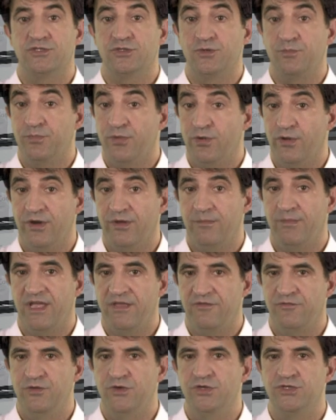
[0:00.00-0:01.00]
are supported
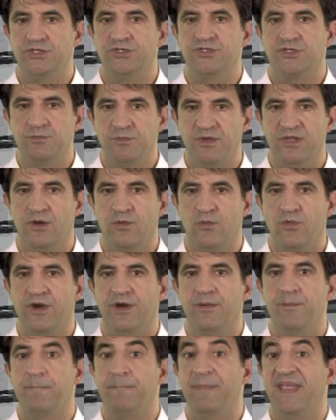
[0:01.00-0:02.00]
by Fusion's
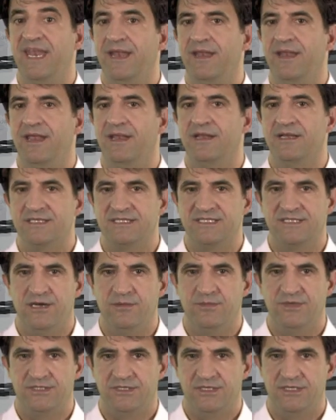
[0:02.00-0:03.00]
middleware metadata
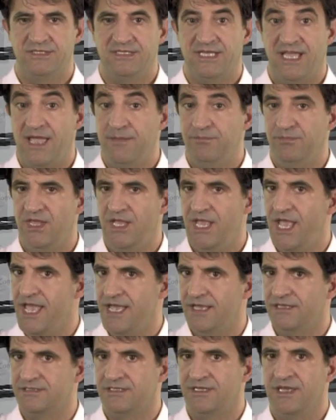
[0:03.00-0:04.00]
services,
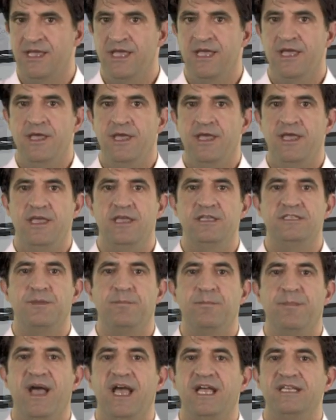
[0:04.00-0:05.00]
MDS, is
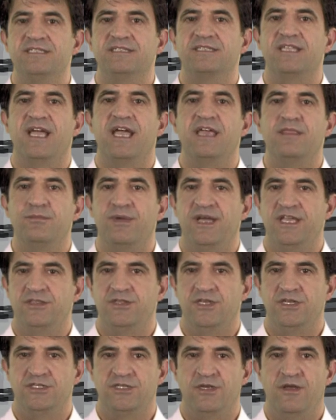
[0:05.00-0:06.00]
a vast
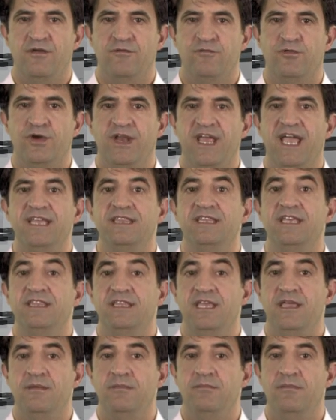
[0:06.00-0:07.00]
advantage for the
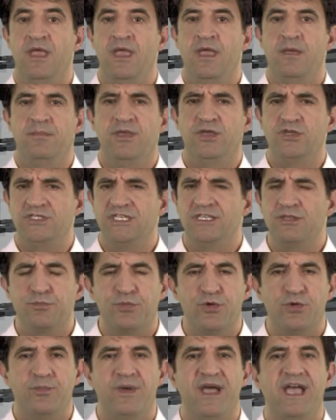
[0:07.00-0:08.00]
IT team because
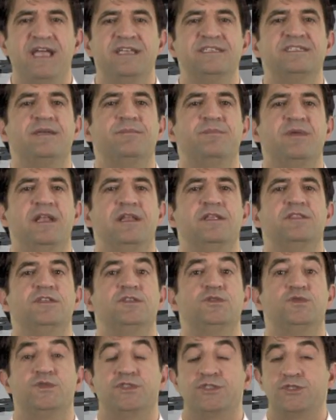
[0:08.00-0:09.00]
it provides the
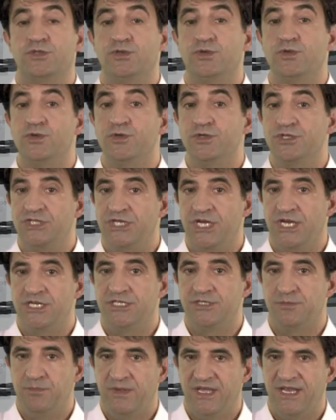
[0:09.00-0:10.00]
ability to store
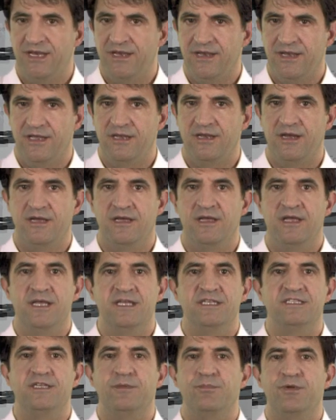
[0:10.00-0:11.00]
change metadata
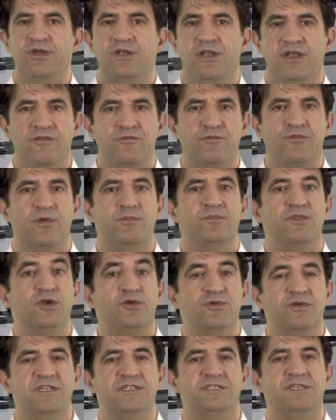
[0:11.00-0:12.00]
separately from the
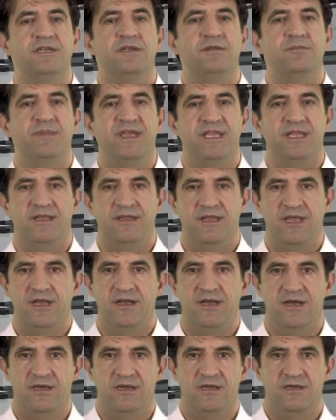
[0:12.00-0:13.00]
original
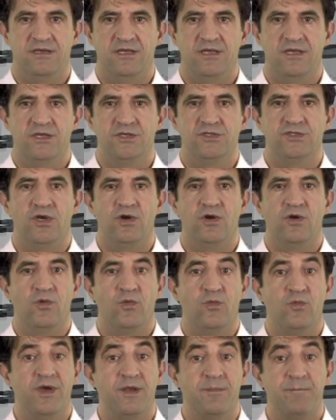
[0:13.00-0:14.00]
metadata.
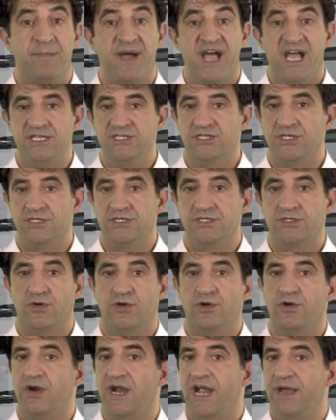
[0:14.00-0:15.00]
So when patches
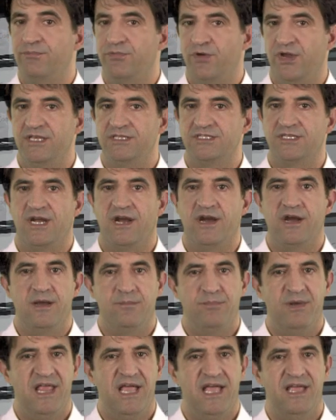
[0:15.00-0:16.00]
or upgrades are
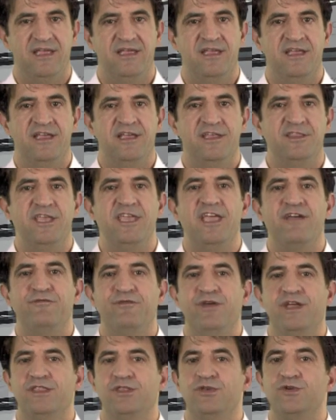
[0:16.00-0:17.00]
applied, they
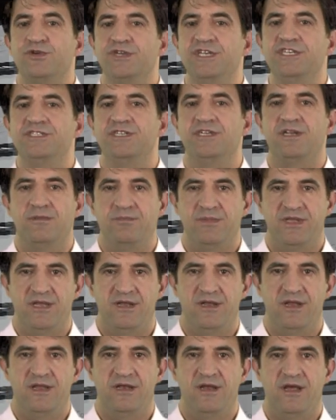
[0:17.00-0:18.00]
affect the original
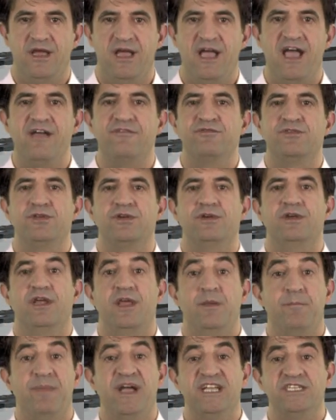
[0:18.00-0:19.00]
metadata. After
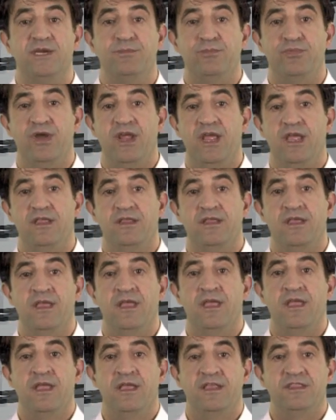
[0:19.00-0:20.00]
a patch upgrade,
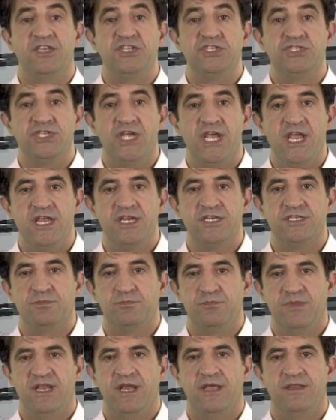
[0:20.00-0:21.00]
the
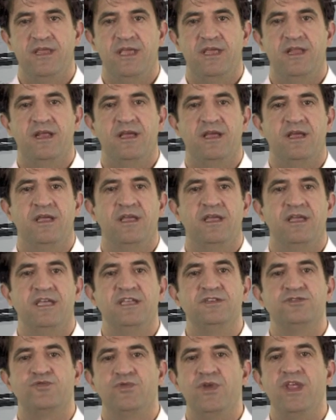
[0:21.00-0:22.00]
change metadata
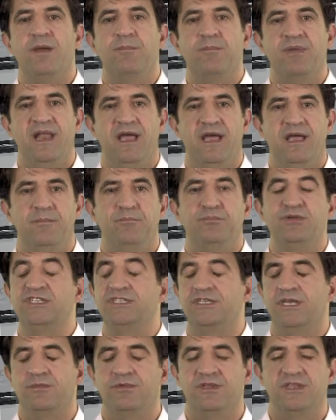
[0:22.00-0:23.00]
is reapplied,
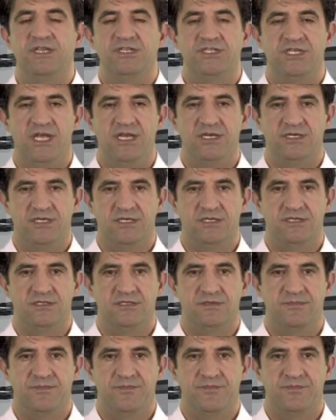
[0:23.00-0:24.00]
preserving the
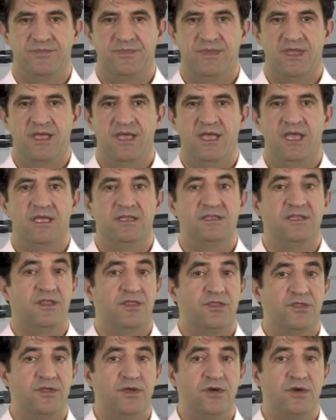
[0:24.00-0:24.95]
changes. The